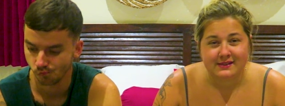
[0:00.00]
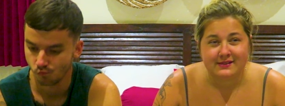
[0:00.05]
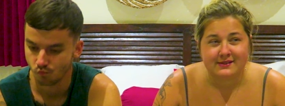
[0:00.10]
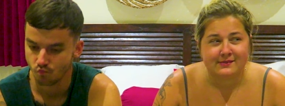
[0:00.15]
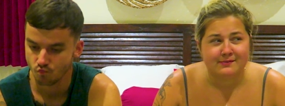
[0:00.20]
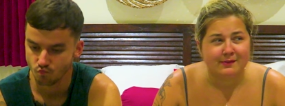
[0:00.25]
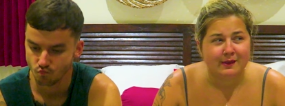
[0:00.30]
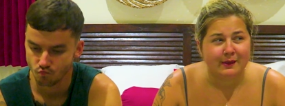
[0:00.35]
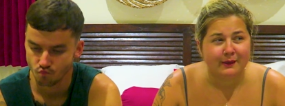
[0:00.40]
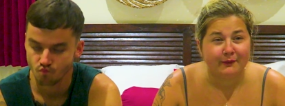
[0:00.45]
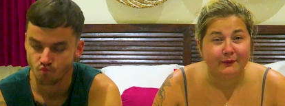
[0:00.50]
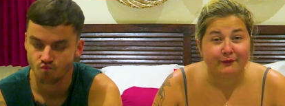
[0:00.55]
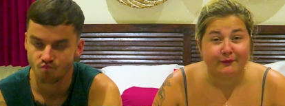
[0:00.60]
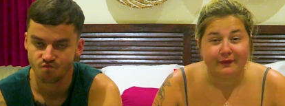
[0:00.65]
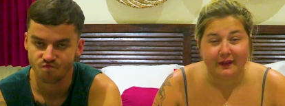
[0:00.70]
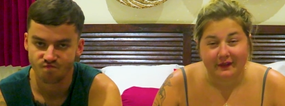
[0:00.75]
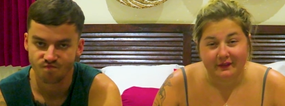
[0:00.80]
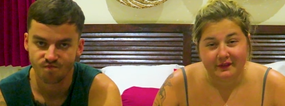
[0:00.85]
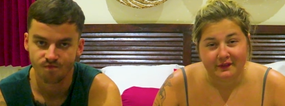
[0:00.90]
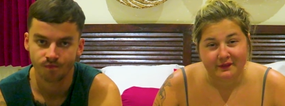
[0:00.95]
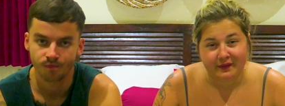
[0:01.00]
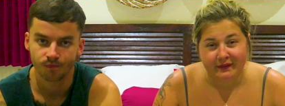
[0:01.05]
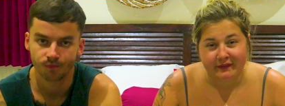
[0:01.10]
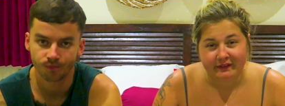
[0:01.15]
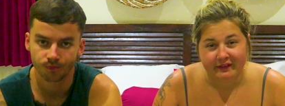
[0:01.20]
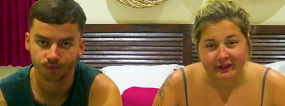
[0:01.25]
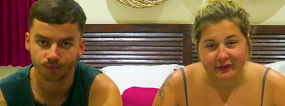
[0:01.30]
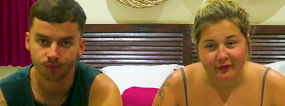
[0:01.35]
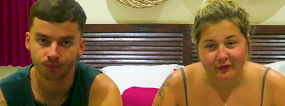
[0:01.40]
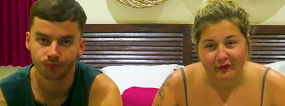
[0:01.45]
Speaker 1: is
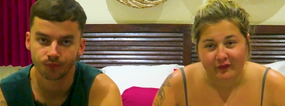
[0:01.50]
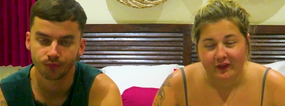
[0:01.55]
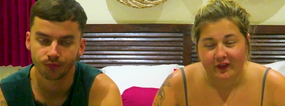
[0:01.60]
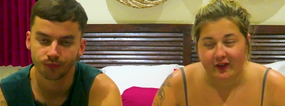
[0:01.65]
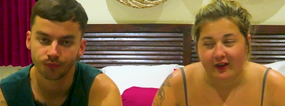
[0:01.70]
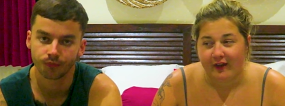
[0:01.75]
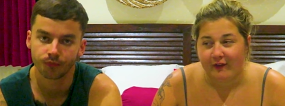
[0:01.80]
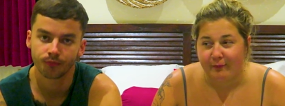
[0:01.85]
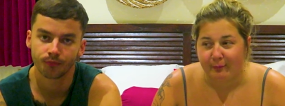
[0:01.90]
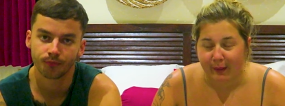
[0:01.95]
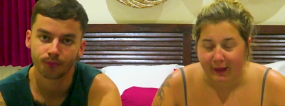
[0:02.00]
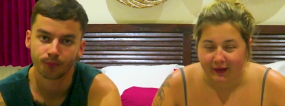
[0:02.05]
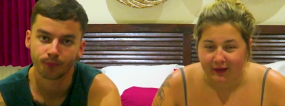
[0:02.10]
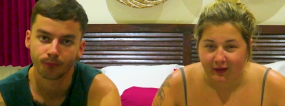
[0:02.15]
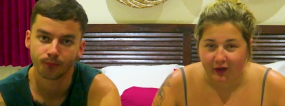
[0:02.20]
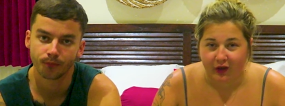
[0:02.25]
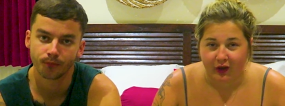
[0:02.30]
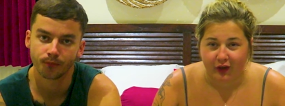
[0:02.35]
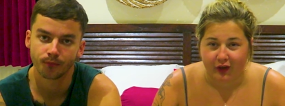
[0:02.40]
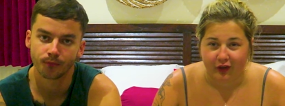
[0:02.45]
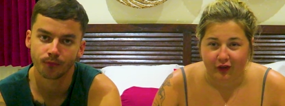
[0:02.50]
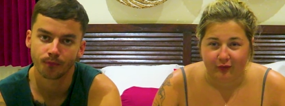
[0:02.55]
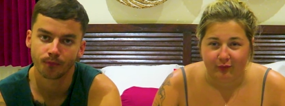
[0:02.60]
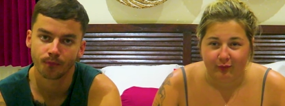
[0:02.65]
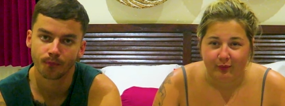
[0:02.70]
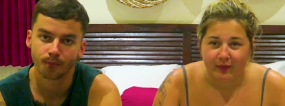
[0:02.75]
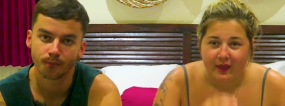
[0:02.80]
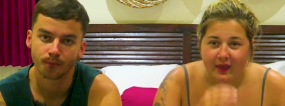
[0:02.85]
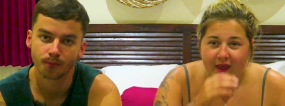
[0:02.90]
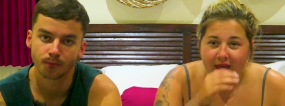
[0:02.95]
very different to life back at
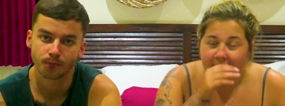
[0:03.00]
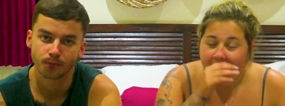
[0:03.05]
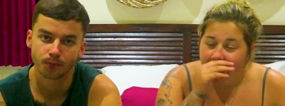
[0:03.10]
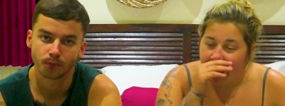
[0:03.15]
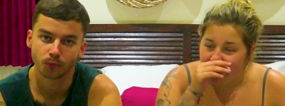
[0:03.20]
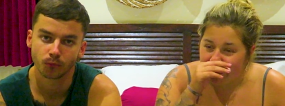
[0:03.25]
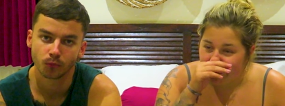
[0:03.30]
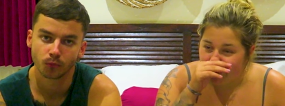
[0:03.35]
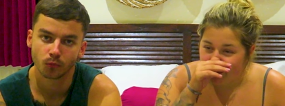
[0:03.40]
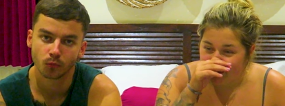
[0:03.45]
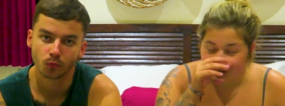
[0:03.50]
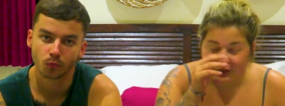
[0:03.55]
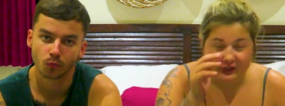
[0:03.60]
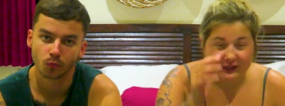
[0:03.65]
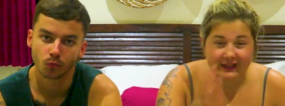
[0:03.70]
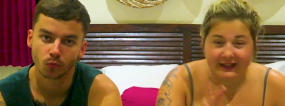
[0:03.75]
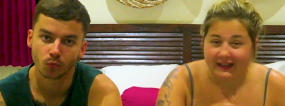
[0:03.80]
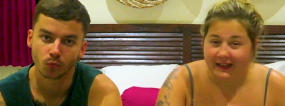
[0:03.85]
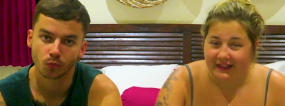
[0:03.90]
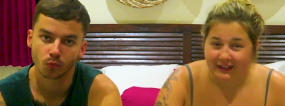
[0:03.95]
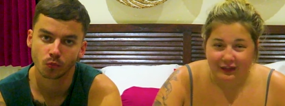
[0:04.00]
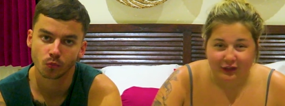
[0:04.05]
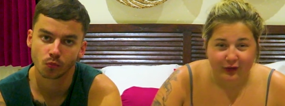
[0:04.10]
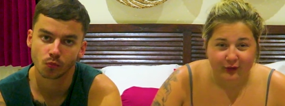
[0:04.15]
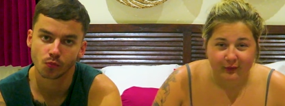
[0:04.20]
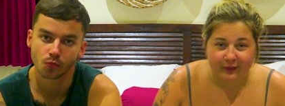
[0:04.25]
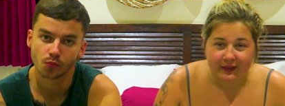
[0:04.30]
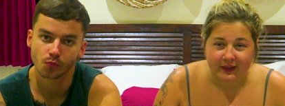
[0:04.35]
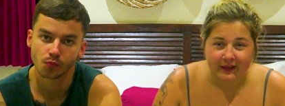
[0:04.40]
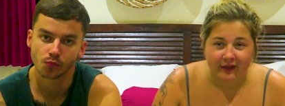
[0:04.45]
home. And we're just going to let
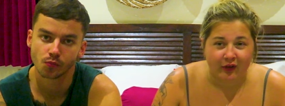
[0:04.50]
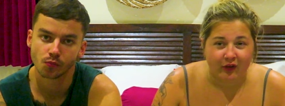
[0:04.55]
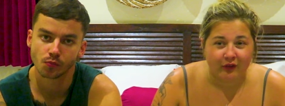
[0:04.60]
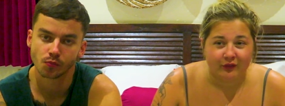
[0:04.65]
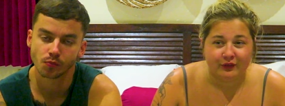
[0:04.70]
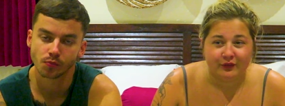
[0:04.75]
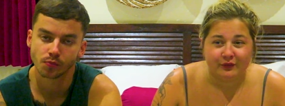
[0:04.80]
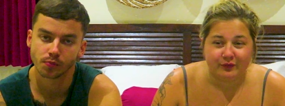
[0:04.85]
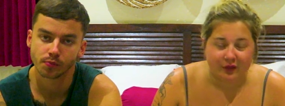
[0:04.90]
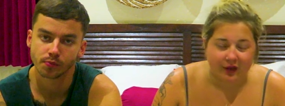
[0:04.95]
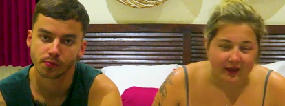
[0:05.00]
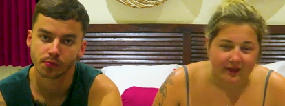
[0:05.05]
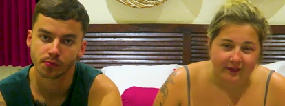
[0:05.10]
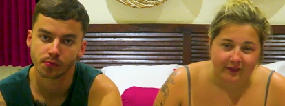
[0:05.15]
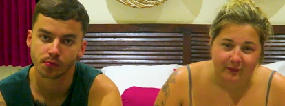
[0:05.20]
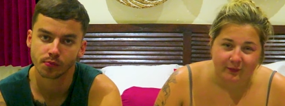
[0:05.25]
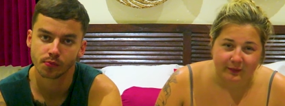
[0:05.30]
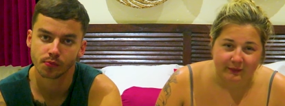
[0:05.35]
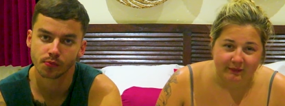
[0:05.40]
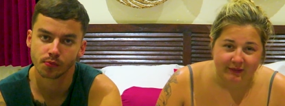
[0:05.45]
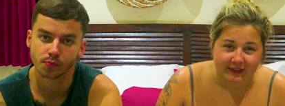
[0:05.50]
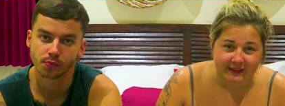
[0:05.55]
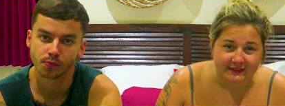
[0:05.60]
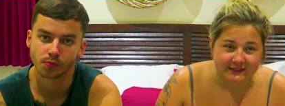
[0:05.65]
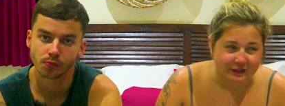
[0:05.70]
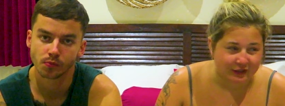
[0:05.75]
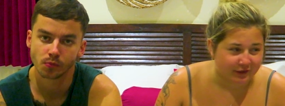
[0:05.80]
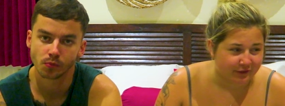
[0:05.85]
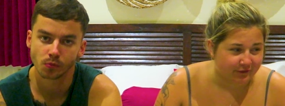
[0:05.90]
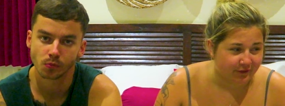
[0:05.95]
you in on the ride that we've had
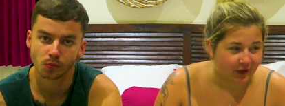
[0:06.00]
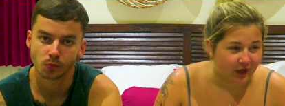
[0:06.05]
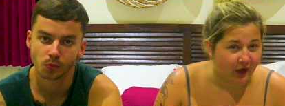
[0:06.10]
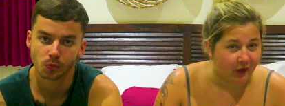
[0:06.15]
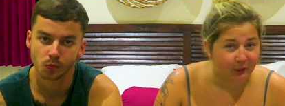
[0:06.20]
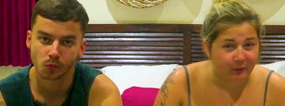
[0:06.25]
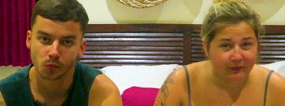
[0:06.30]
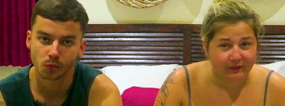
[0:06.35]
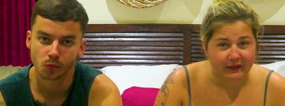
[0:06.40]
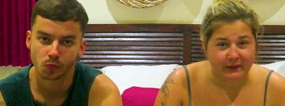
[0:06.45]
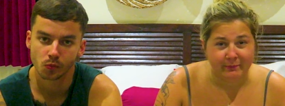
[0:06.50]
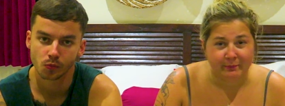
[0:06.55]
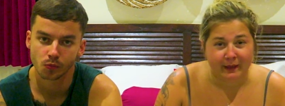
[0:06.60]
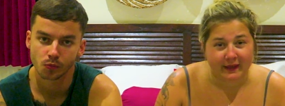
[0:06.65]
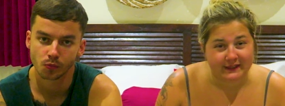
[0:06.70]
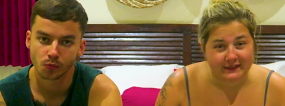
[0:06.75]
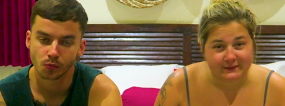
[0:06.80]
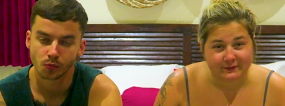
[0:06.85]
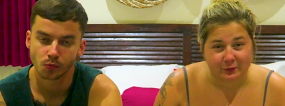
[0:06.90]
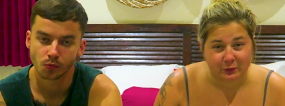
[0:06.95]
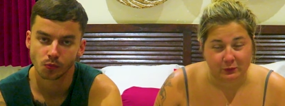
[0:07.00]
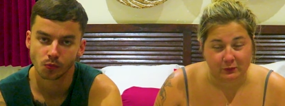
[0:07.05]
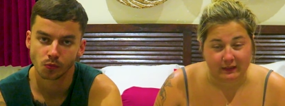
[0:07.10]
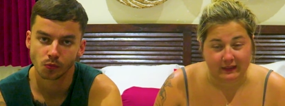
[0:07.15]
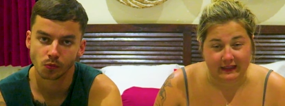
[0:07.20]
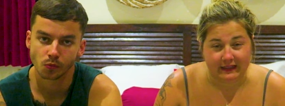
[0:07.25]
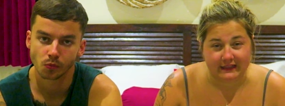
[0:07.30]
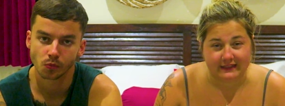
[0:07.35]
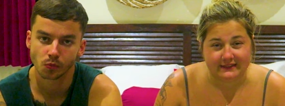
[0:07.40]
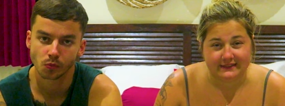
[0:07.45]
so far within the past 4
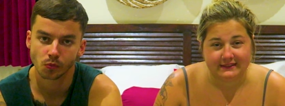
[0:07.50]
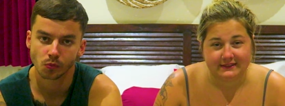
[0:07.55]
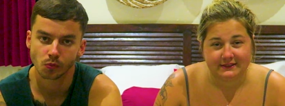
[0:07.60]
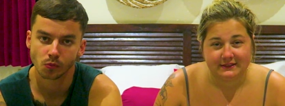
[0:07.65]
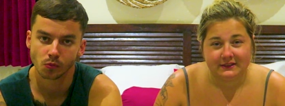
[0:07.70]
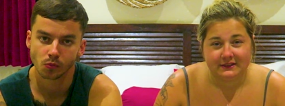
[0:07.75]
weeks.